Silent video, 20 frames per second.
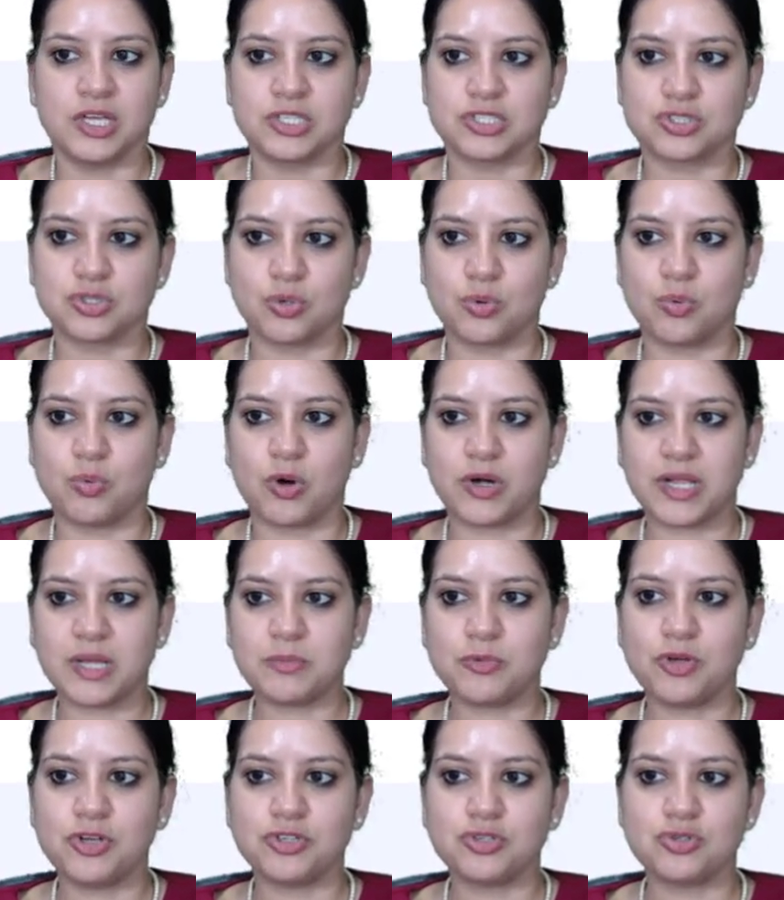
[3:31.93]
So what
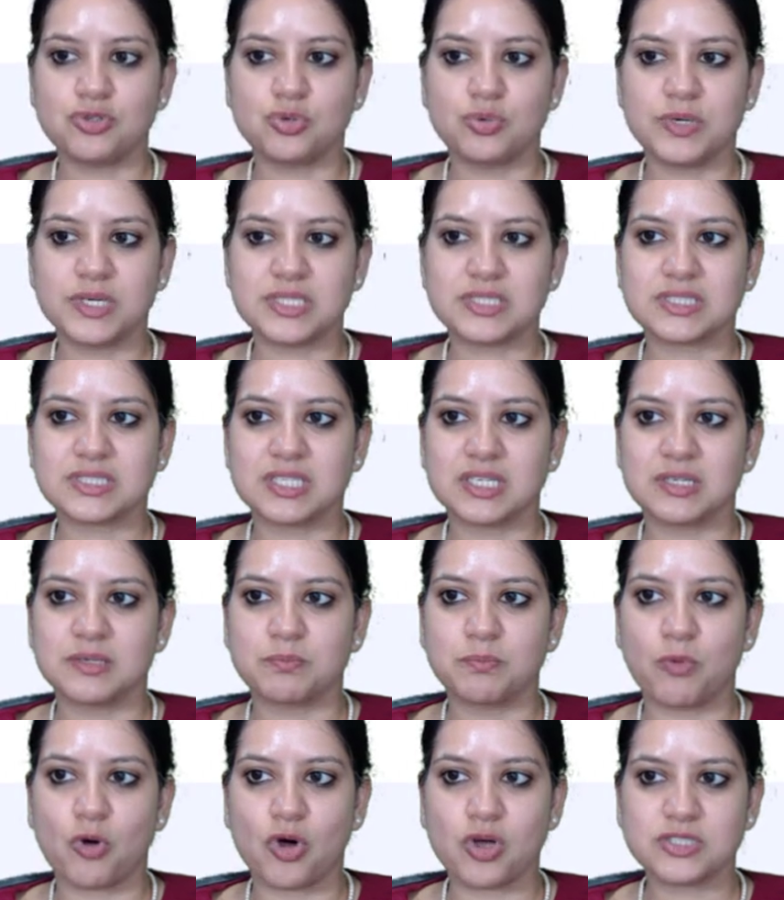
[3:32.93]
I'm going to do is
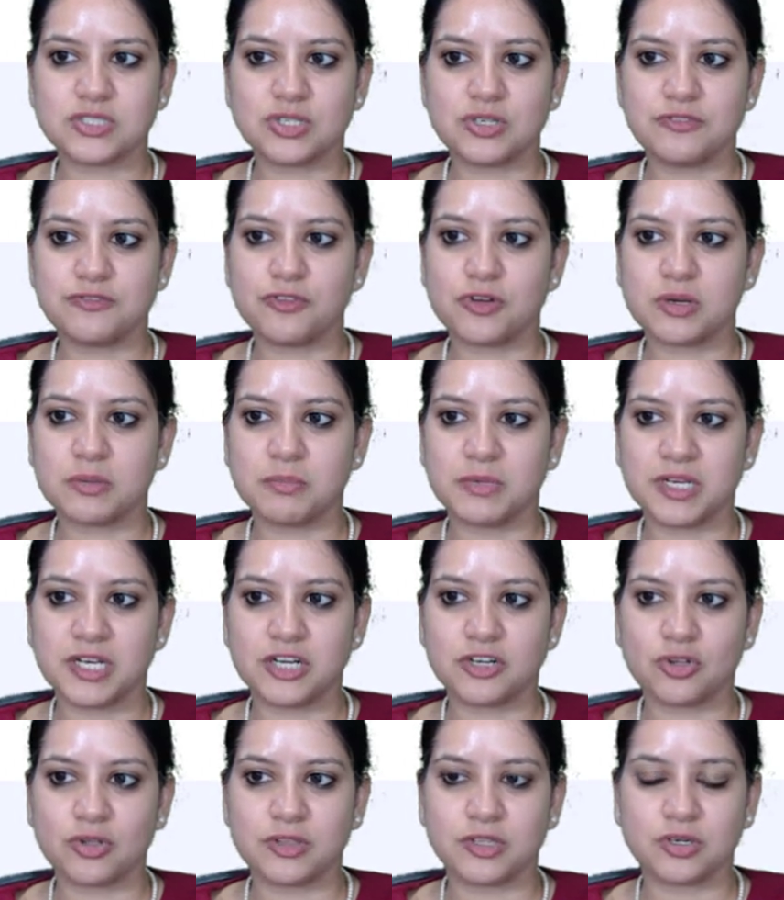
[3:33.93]
pause on for a
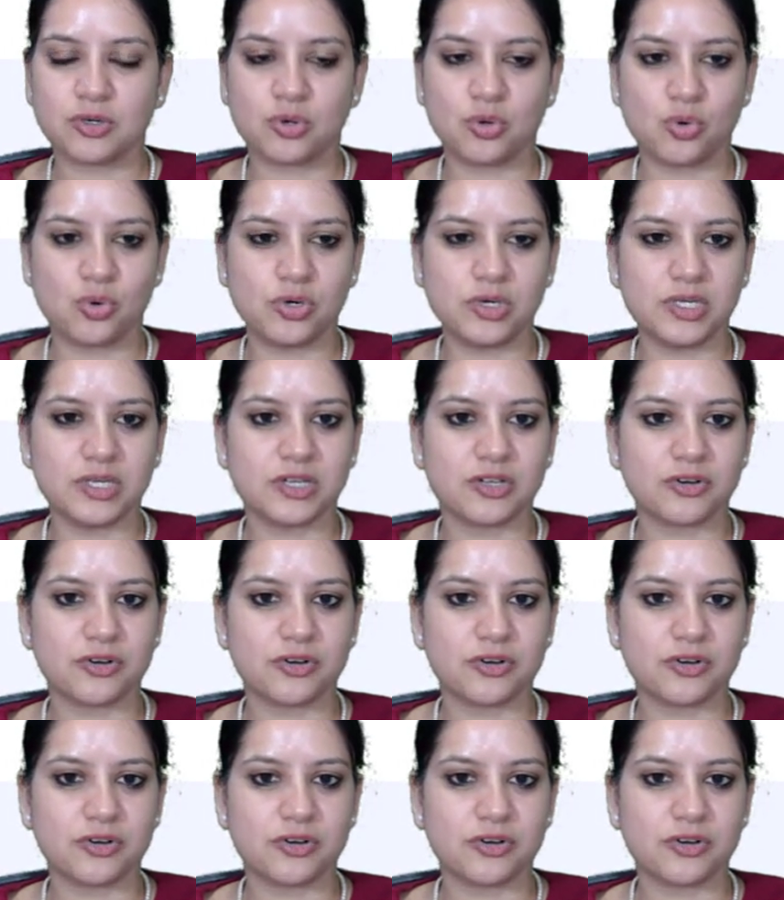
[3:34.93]
minute on the code,